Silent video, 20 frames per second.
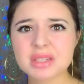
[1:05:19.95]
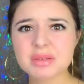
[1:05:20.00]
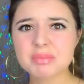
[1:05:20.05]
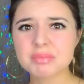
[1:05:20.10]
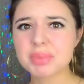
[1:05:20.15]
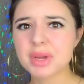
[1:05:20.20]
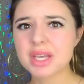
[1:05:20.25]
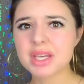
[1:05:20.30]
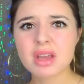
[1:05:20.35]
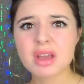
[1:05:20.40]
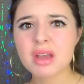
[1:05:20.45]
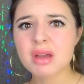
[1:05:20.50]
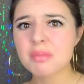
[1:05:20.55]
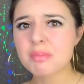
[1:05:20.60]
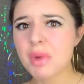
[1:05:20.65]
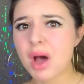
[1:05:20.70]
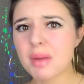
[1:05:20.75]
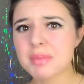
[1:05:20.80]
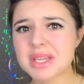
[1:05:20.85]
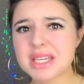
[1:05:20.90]
But
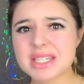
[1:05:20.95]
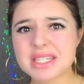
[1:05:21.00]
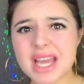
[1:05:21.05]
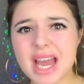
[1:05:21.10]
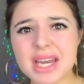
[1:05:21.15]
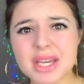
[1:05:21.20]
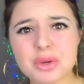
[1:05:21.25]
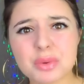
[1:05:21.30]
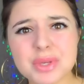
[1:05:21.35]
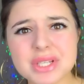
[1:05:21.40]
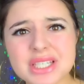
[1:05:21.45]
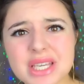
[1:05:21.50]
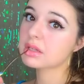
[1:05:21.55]
Mommy and Daddy always give me-